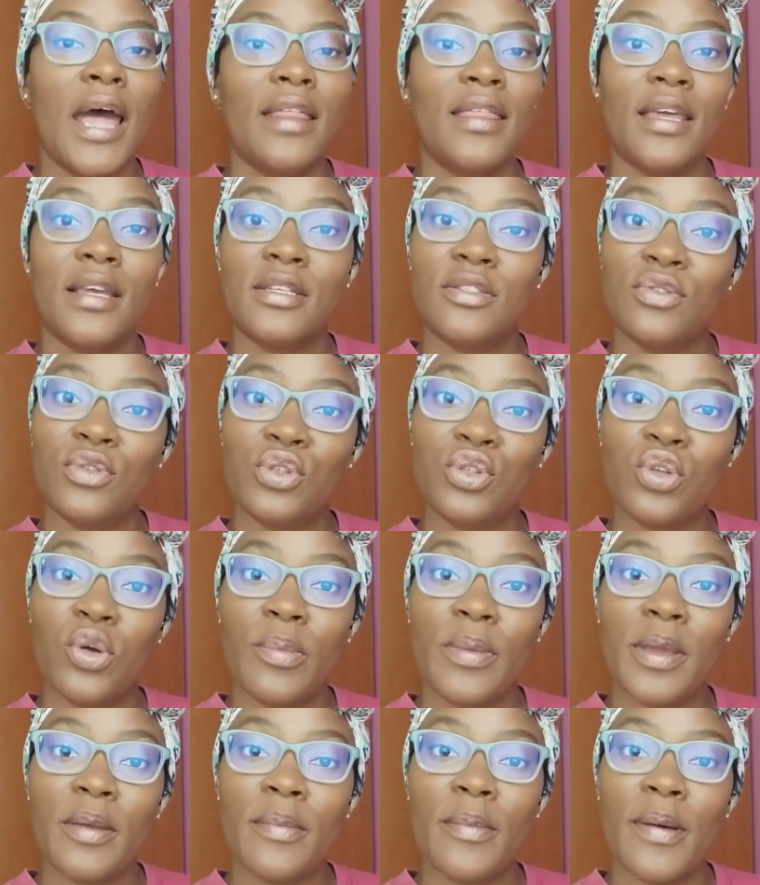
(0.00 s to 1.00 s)
Thanks for
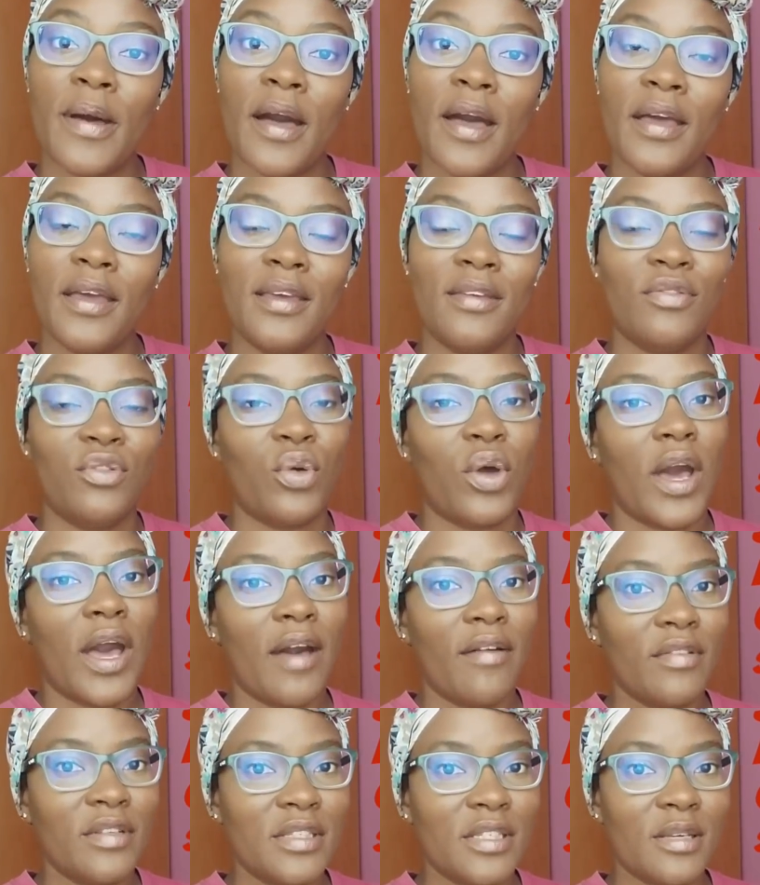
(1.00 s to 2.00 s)
stopping by. If you
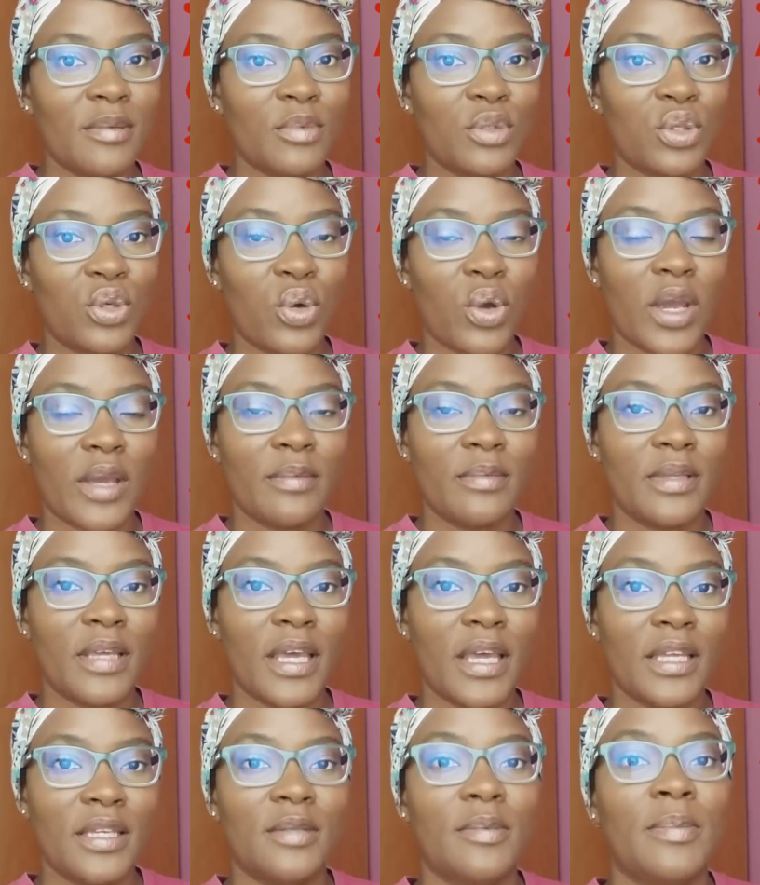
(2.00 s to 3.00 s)
haven't subscribed
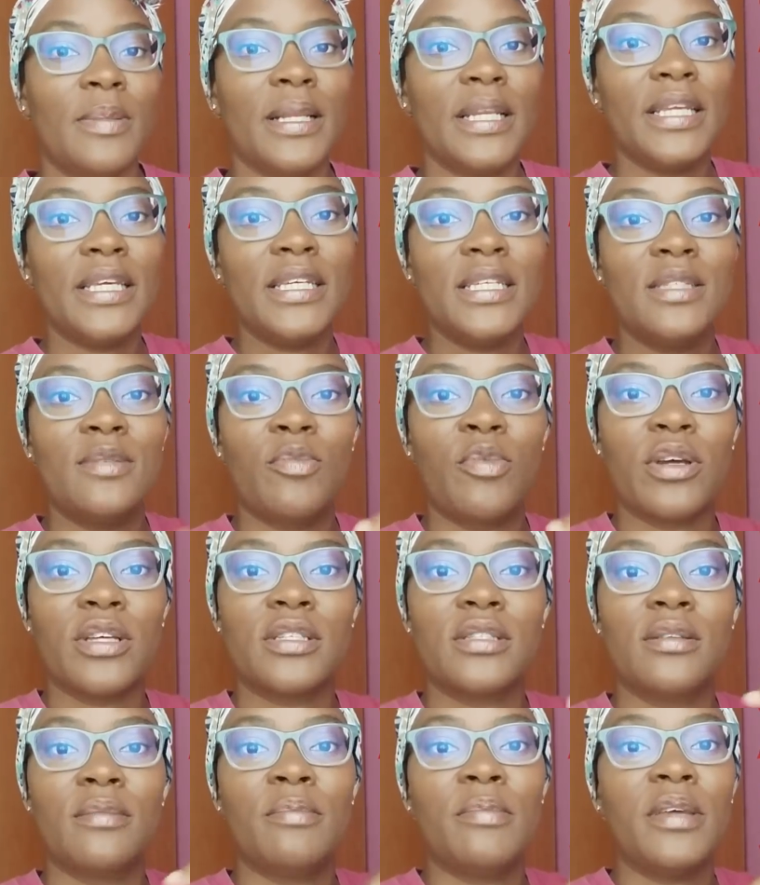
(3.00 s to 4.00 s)
yet, please
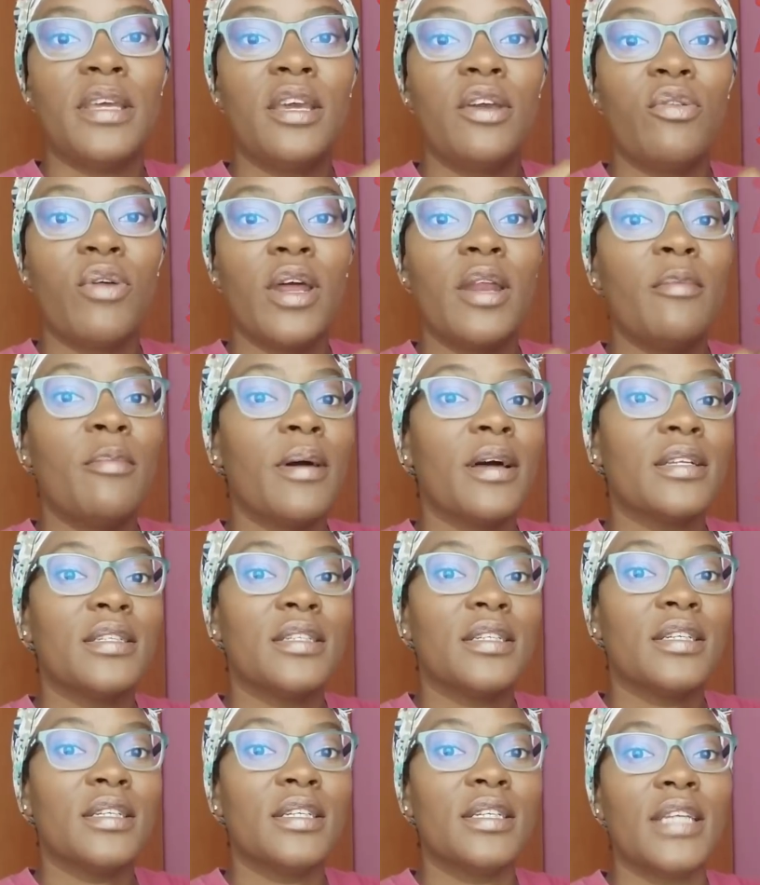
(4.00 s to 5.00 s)
press the big red
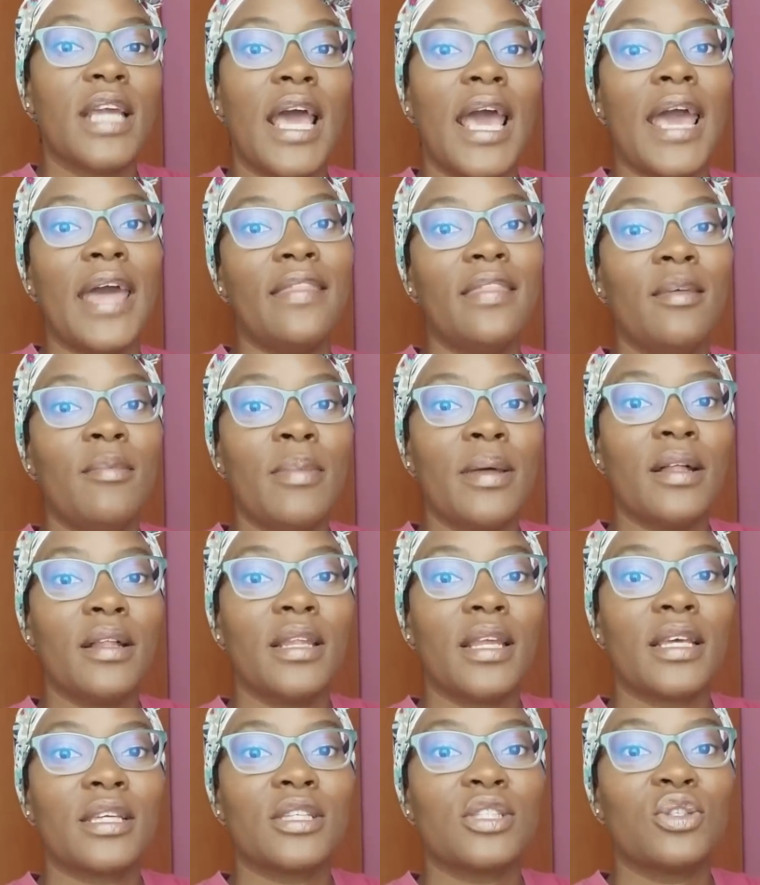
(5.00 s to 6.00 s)
button and the bell
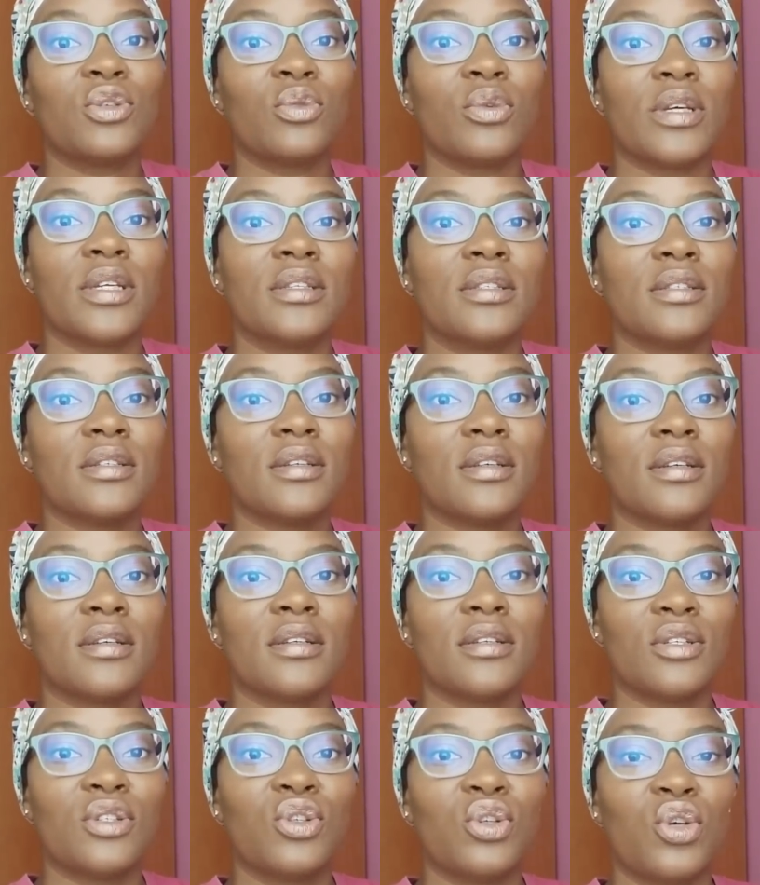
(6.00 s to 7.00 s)
next to it
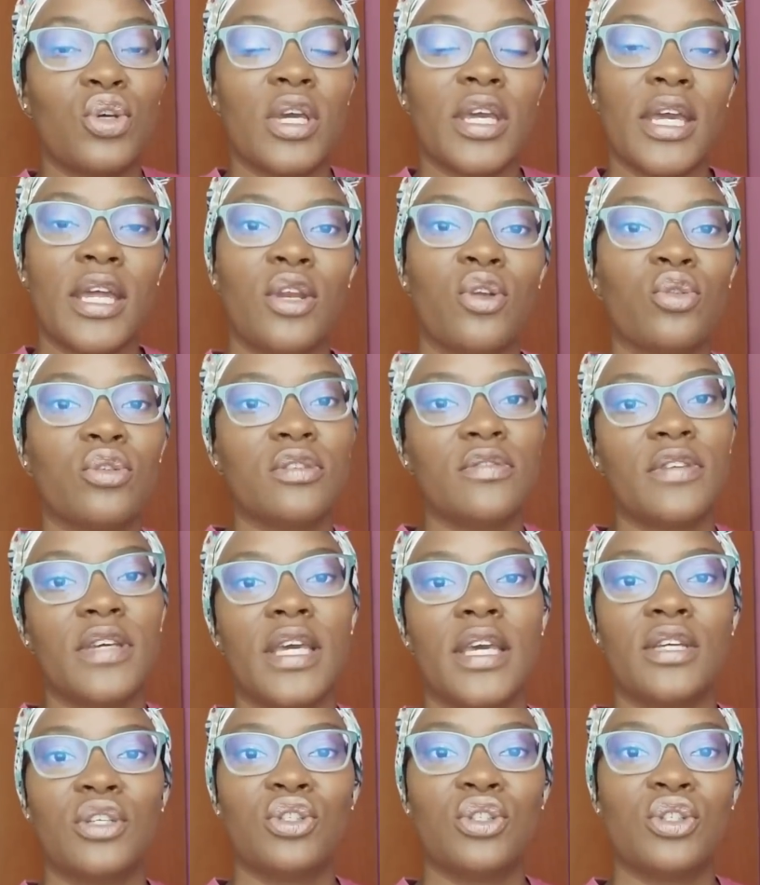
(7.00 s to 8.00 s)
so you can get
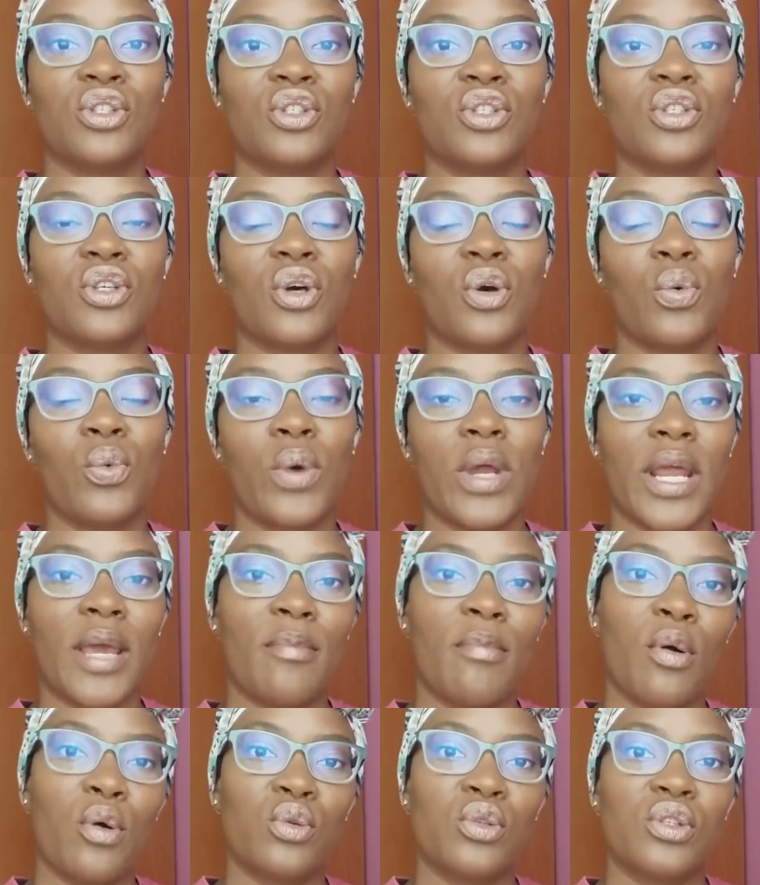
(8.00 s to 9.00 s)
notifications when
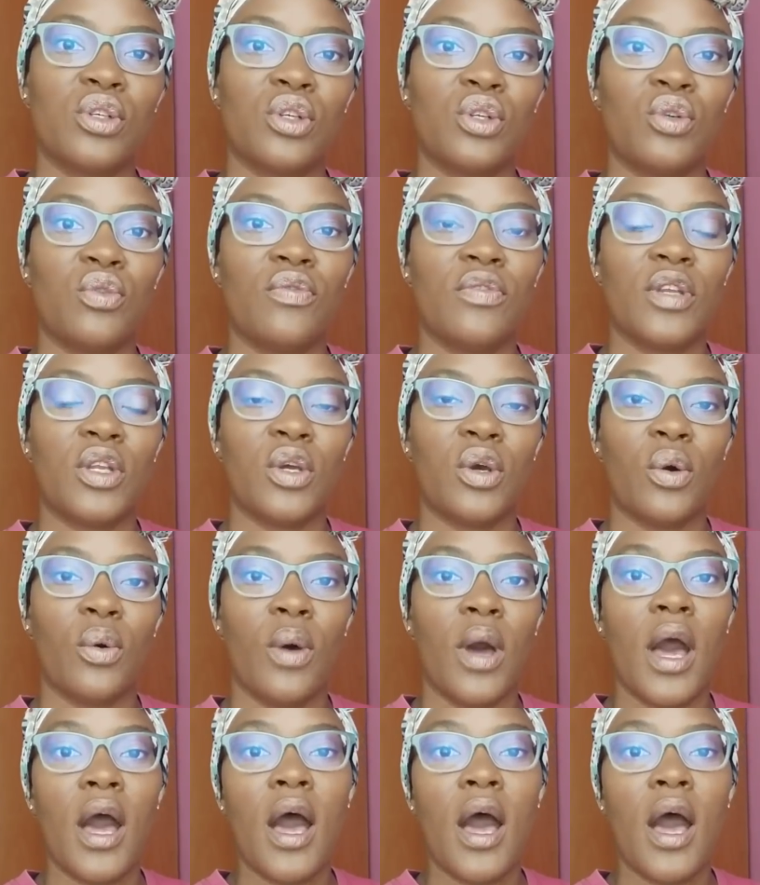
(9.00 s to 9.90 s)
I post a new video.